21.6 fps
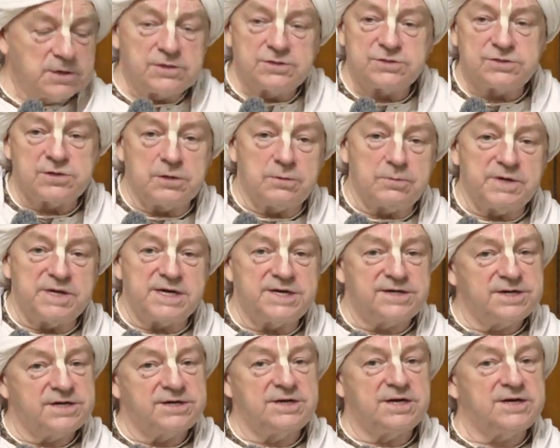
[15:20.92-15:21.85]
So we're
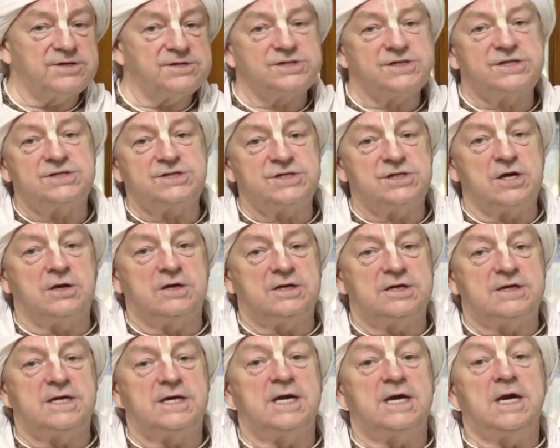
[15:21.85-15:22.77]
tathāsta
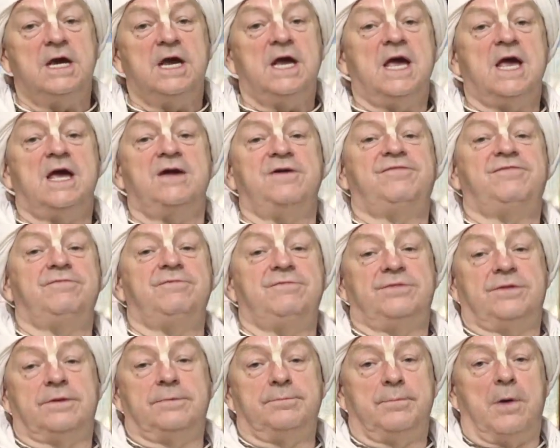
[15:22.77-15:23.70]
shakti. If
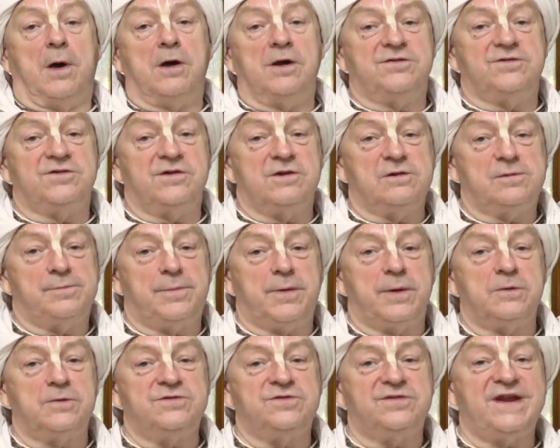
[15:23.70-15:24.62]
the marginal
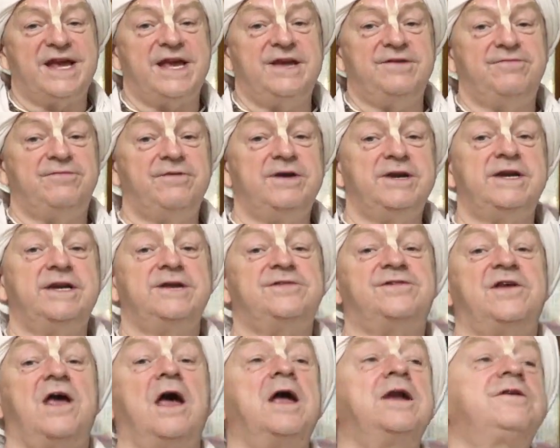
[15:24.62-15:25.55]
potency, if we
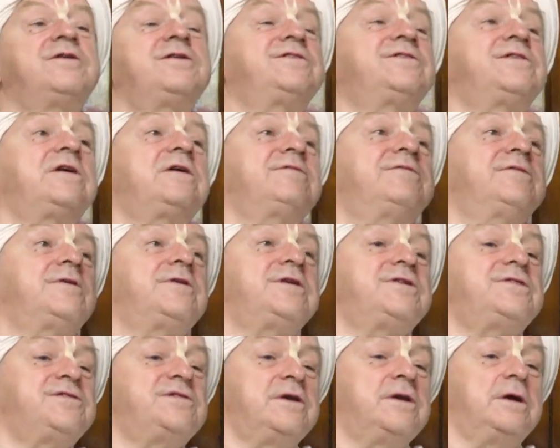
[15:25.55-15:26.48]
decide to serve
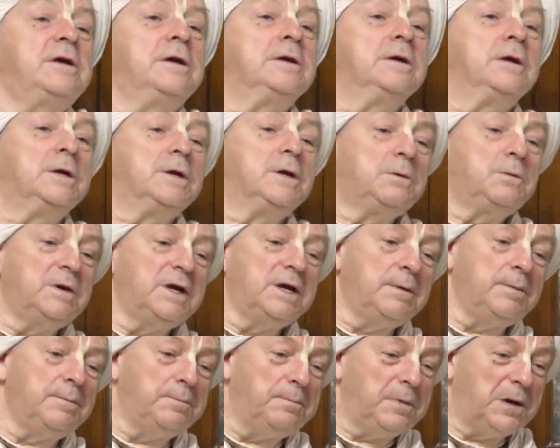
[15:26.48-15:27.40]
Krishna, we
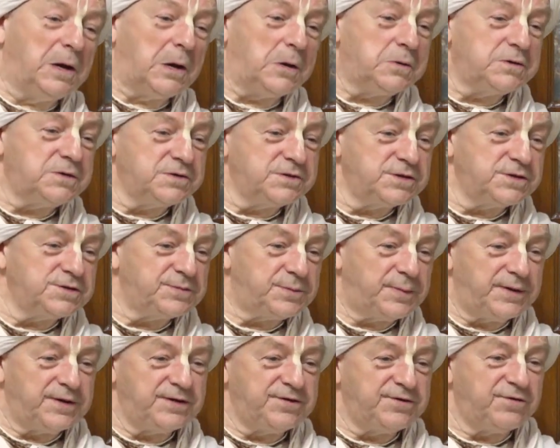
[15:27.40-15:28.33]
go to the
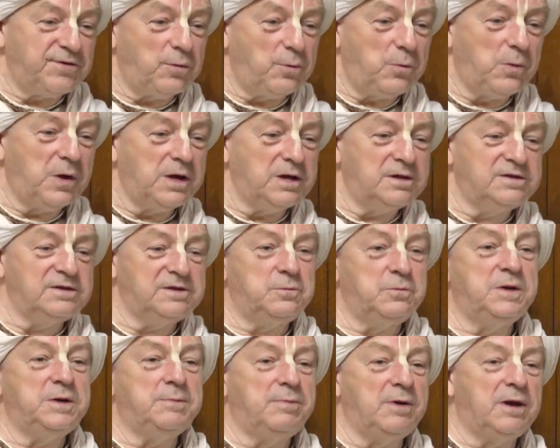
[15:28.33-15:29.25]
spiritual world
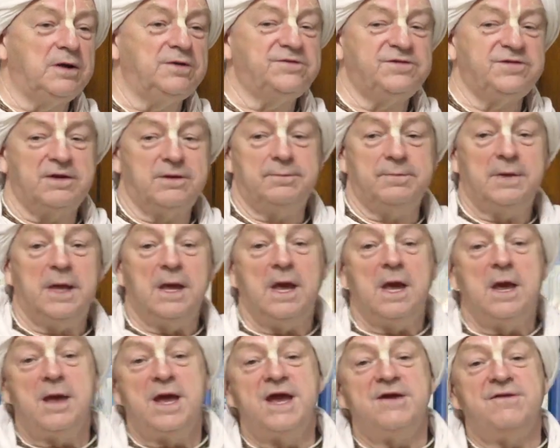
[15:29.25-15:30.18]
and we blossom.
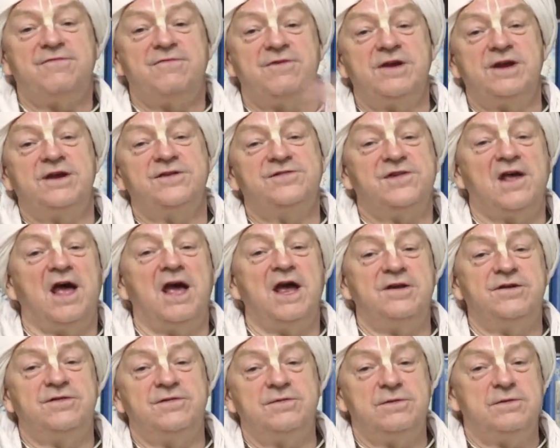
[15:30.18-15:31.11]
If we
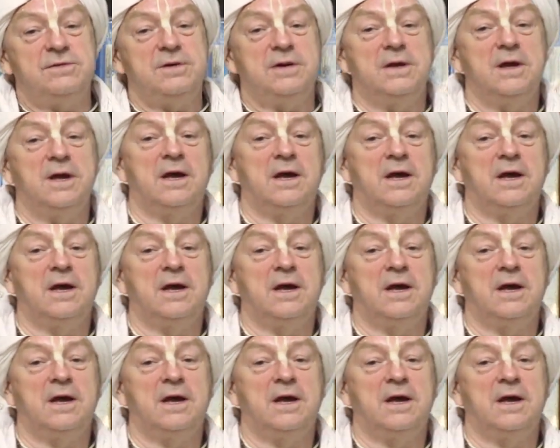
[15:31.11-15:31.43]
decide to